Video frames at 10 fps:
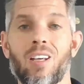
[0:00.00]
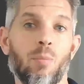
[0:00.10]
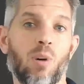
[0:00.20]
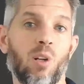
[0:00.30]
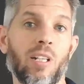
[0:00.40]

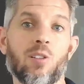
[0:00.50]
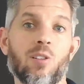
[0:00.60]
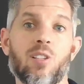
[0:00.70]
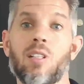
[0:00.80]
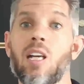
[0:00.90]
Napoleon Hill
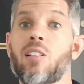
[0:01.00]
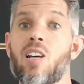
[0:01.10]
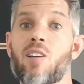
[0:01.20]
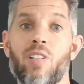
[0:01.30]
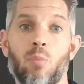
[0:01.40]
said a
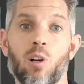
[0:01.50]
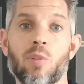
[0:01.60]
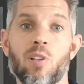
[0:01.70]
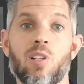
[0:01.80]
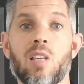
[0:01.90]
definite
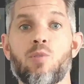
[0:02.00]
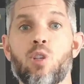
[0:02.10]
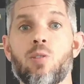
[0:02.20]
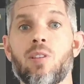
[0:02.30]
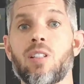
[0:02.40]
purpose gives
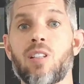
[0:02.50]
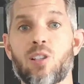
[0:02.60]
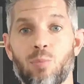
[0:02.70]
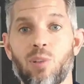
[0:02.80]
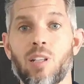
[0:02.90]
you the
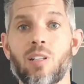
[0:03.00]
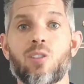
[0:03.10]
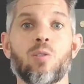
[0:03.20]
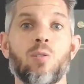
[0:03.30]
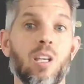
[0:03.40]
discipline
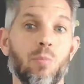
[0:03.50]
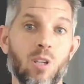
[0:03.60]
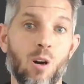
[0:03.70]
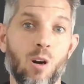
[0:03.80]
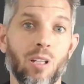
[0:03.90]
to
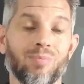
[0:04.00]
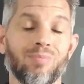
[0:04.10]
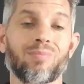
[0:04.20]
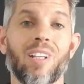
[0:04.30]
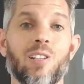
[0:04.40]
keep going.
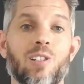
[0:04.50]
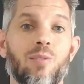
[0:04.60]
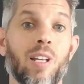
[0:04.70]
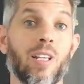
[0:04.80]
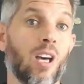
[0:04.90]
It's
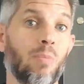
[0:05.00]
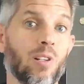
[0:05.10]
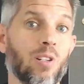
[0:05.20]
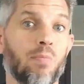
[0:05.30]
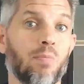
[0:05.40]
like a
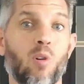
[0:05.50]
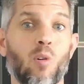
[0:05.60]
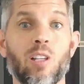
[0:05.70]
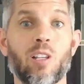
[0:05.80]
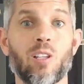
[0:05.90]
compass
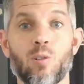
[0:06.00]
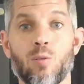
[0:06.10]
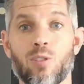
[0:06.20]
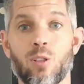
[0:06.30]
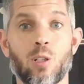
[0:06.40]
pointing
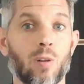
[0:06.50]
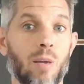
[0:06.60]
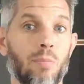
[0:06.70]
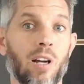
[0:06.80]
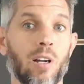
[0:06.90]
you to your
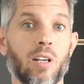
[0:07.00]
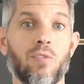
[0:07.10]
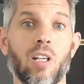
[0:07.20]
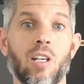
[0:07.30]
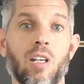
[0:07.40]
empire
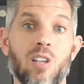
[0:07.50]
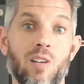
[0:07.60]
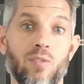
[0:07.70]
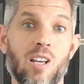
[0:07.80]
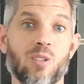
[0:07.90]
even on
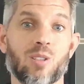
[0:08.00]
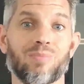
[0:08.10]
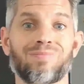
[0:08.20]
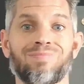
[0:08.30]
tough days.